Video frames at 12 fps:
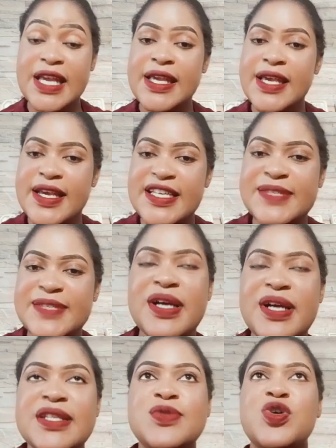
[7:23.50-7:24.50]
Yes,
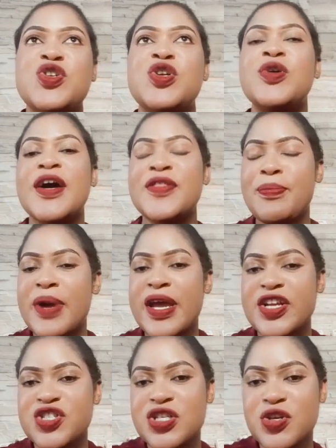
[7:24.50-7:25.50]
but when you look at the
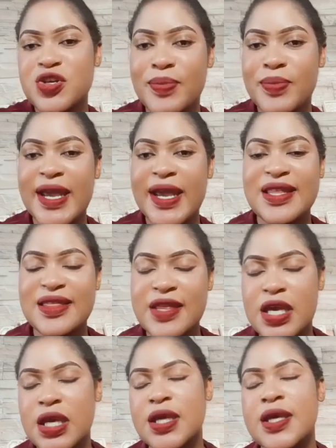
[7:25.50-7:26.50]
packaging, you might
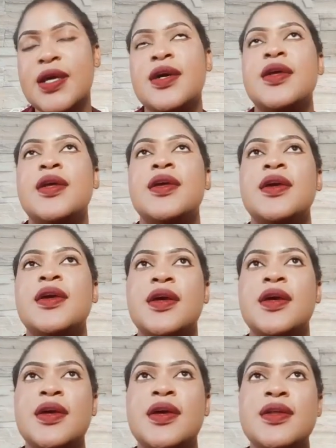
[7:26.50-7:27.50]
think
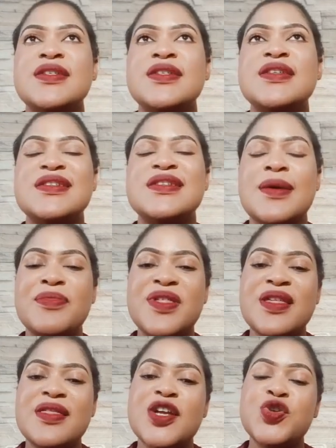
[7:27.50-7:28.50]
this is
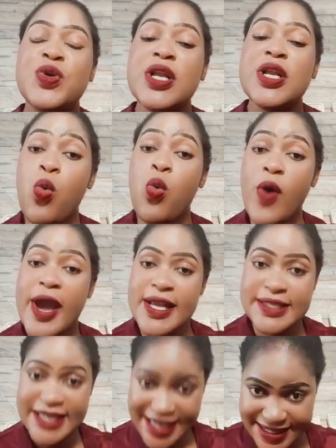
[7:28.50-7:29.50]
something that really
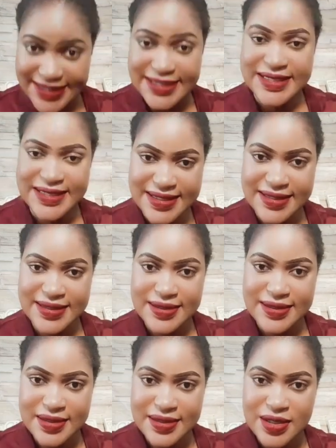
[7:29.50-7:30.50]
whitens,
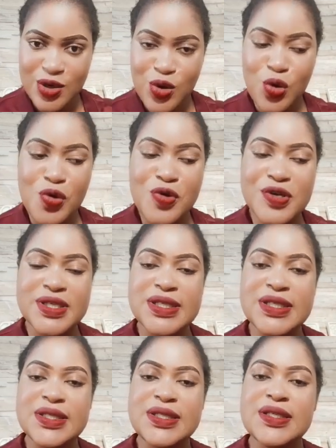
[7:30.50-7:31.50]

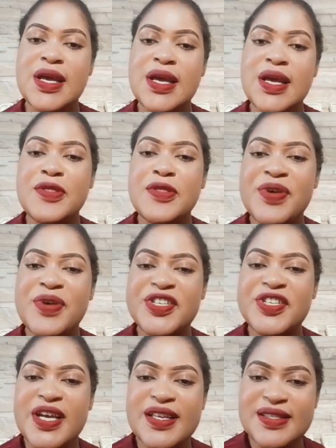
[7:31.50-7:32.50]
because the
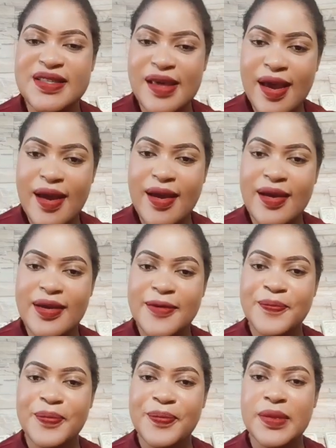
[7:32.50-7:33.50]
pictures
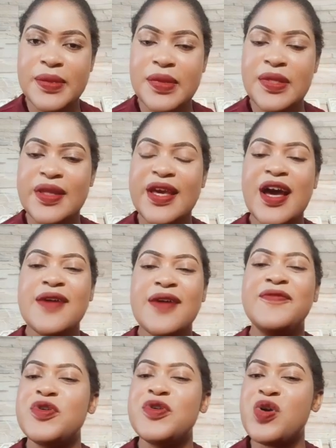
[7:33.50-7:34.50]
there, they
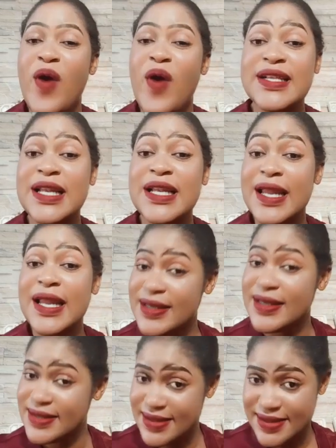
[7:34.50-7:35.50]
have very white
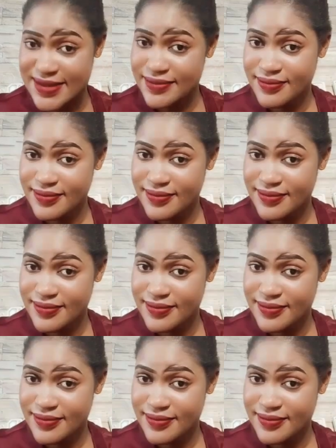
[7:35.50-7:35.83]
legs.